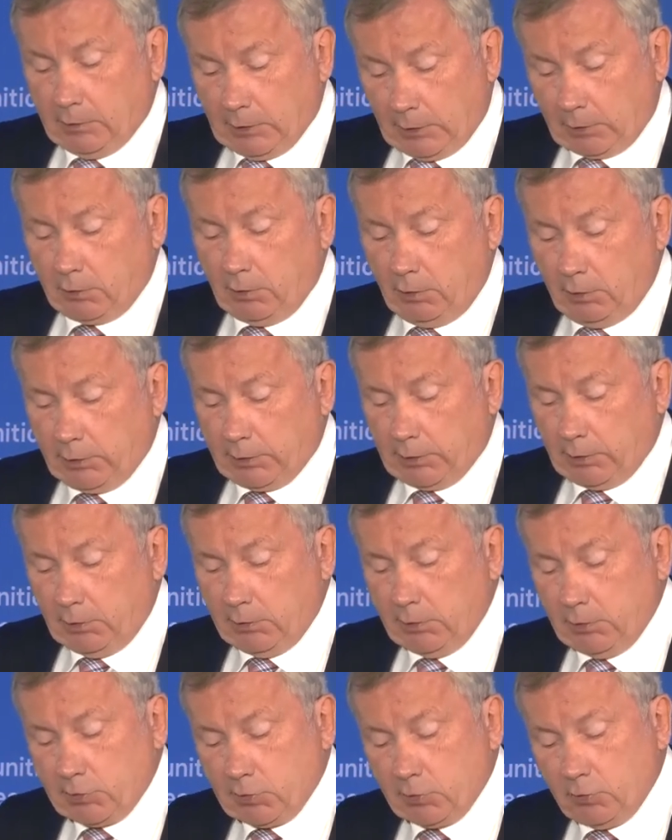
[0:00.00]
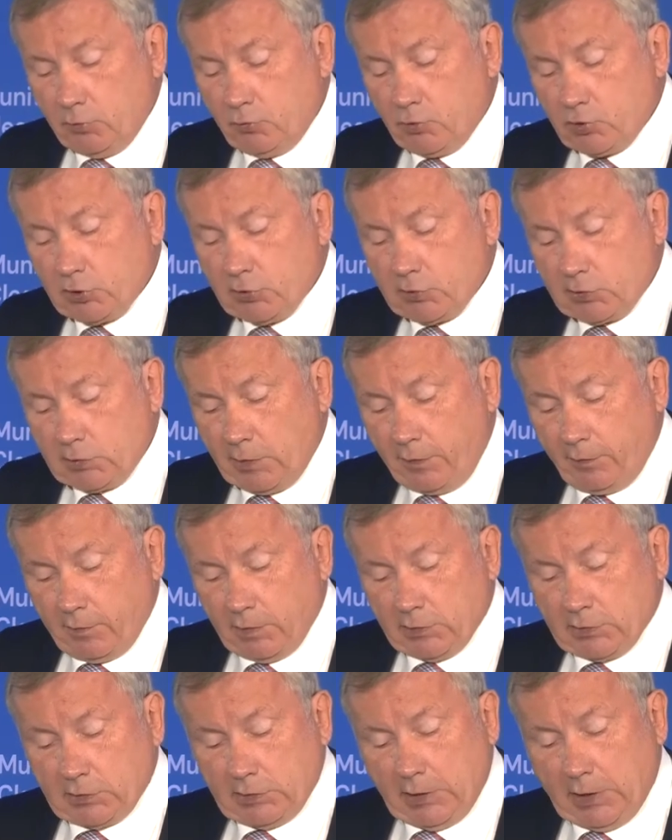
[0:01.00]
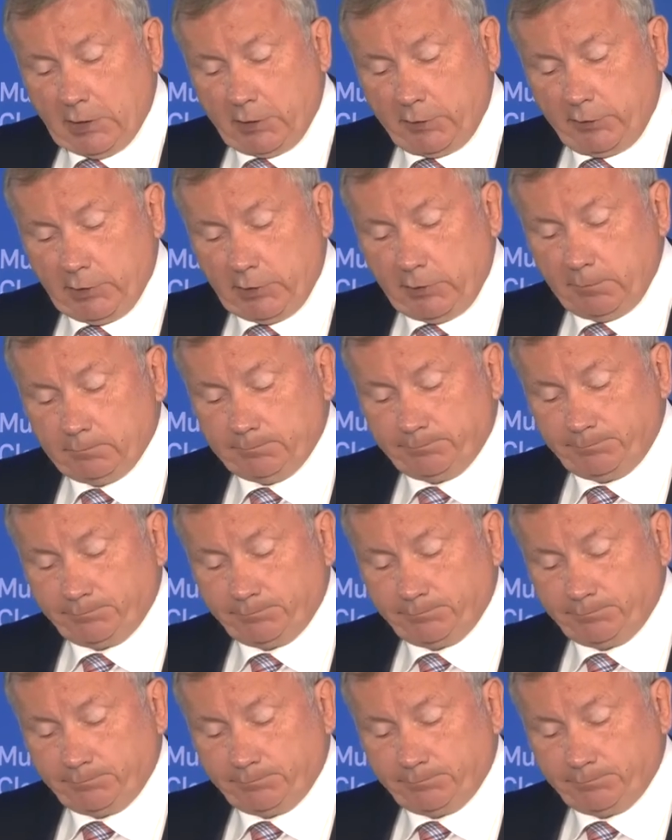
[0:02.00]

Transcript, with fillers: technological solutions in this area.